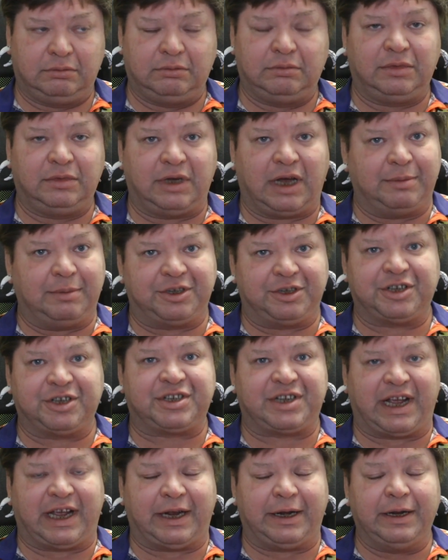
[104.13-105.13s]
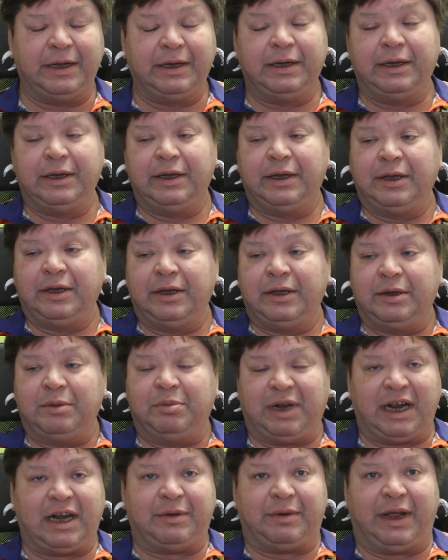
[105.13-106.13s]
I'm just saying.
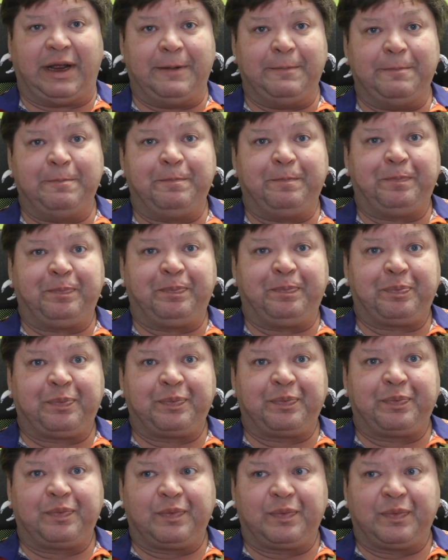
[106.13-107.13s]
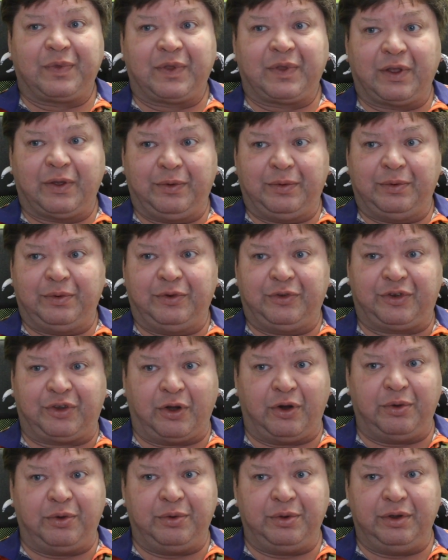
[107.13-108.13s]
But anyway,
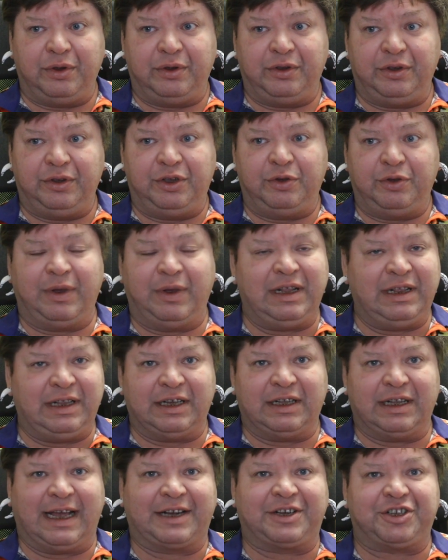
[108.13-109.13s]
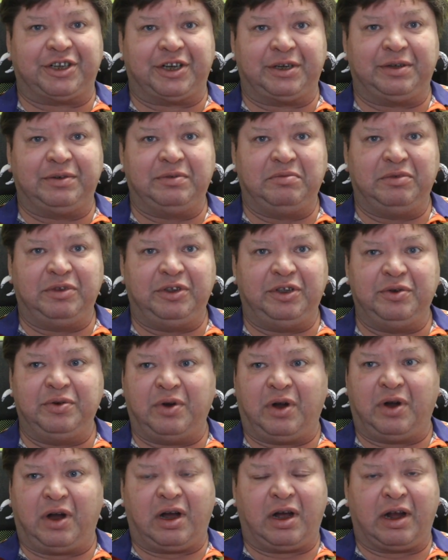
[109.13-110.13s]
so you win the election.
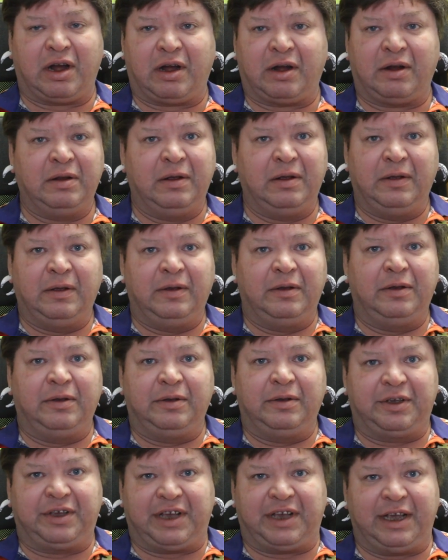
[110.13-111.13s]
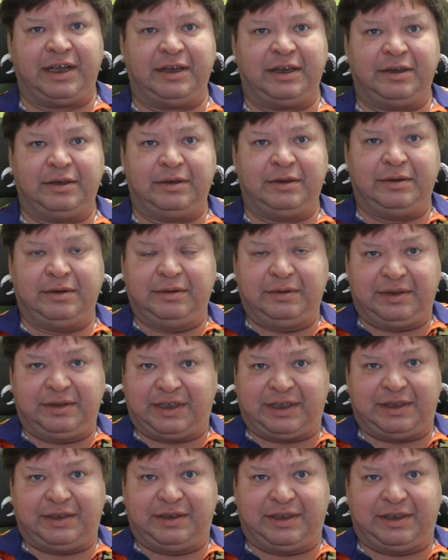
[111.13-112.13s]
You are King
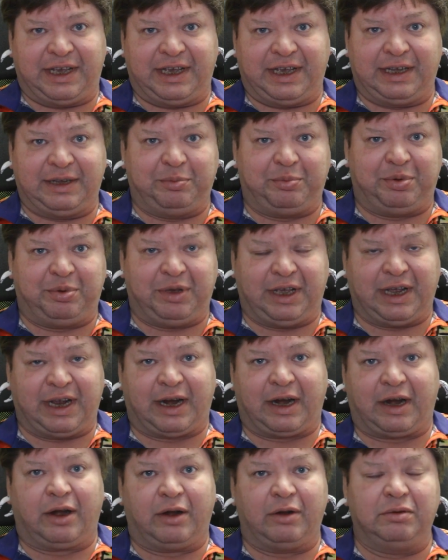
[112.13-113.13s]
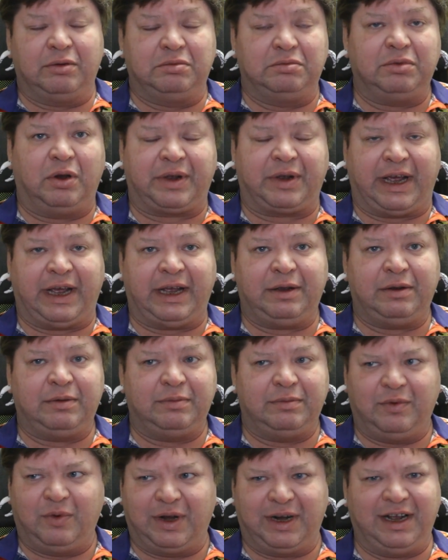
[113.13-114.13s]
Pierre, okay?
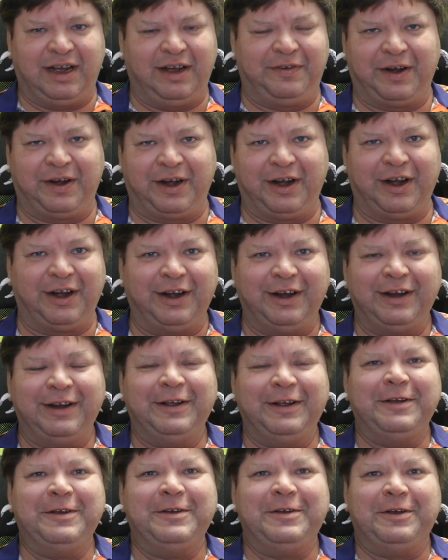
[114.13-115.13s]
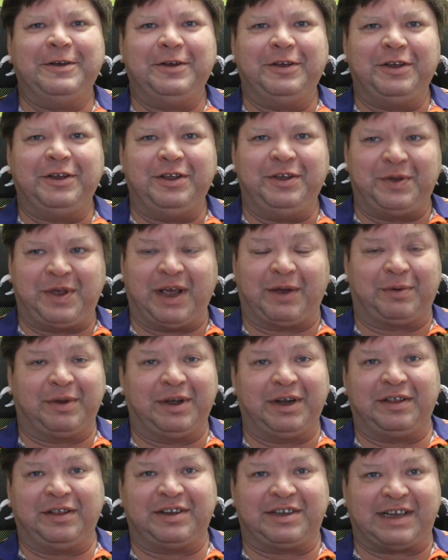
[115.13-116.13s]
Whatever. You get
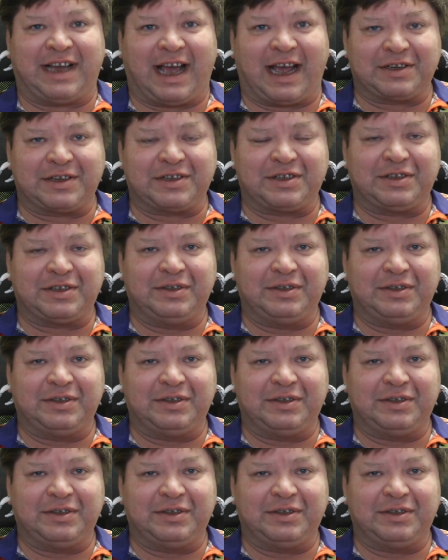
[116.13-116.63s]
rid of the tax.